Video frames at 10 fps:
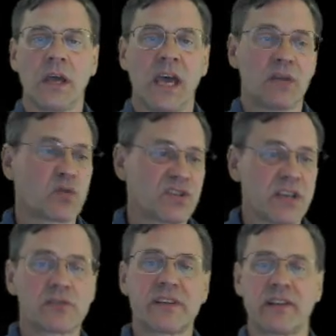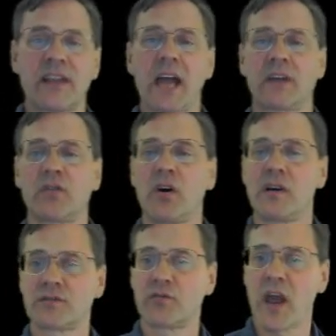And more generally, the lack of a
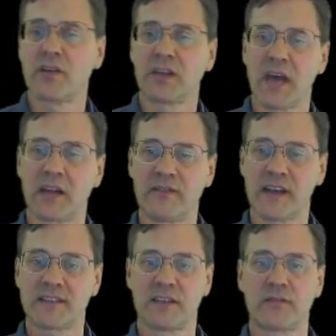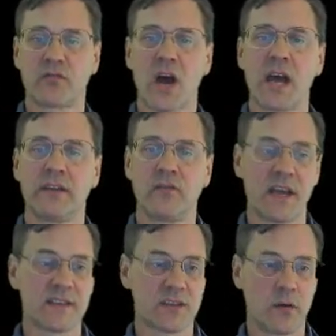causal grounding manifests in a variety of
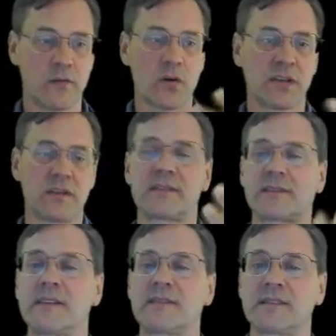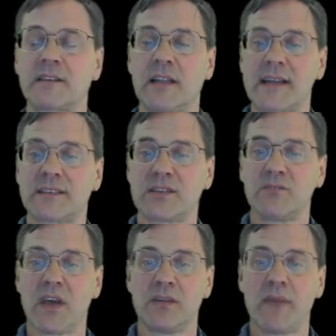ways. So we've already discussed this classic
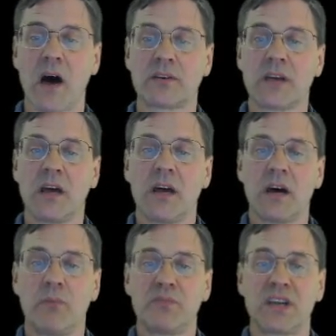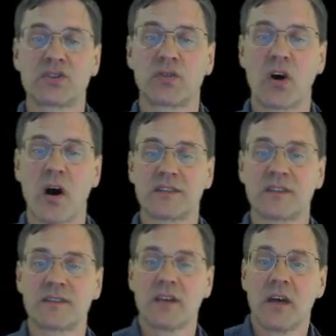debate about potential
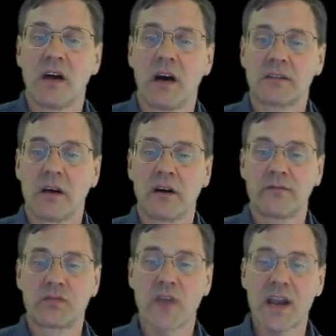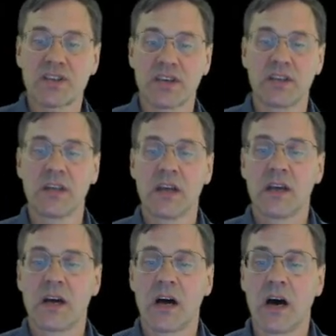causes of direction.
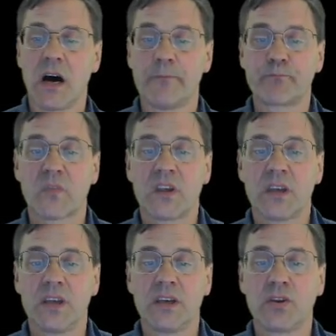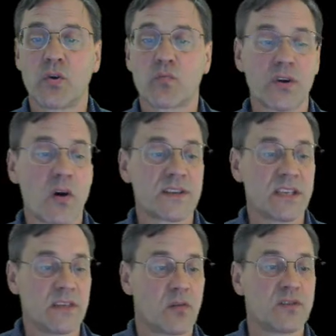In regard to
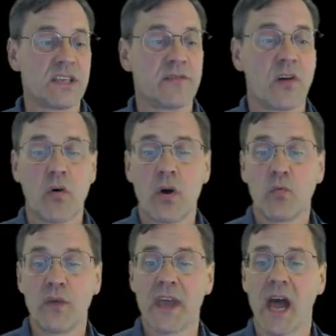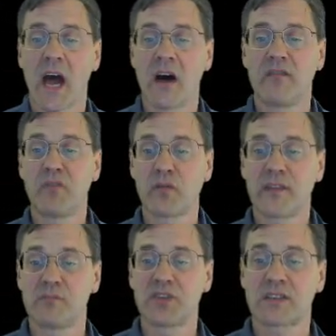evo-devo, we have both
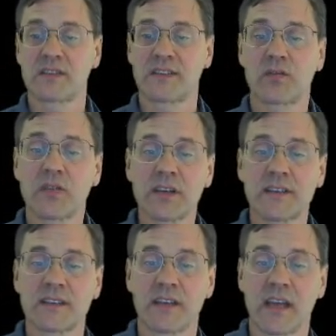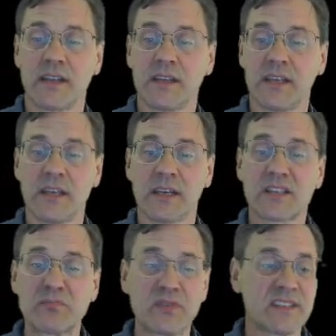the objections of critics and the
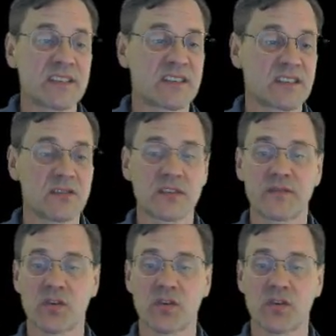explicit search for